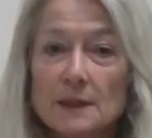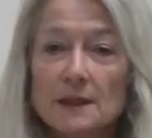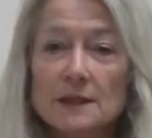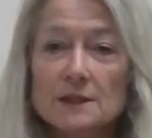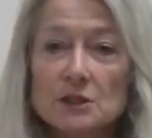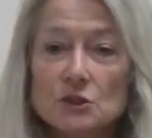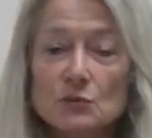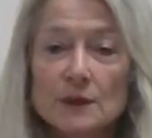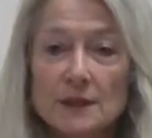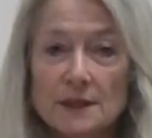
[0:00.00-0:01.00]
By
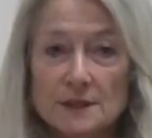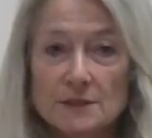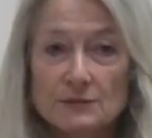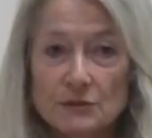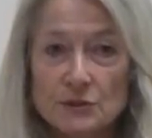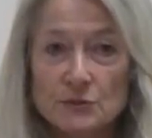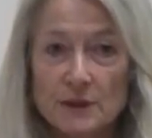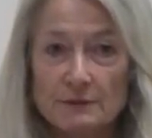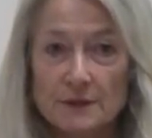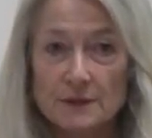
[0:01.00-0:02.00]
1920, his first
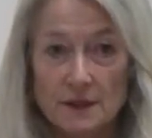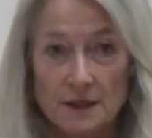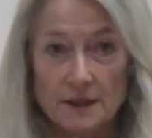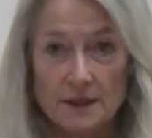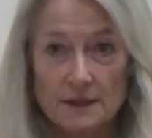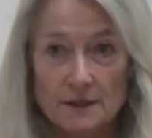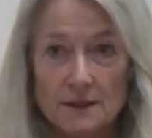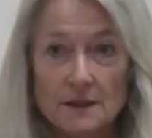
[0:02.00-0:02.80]
wife had died.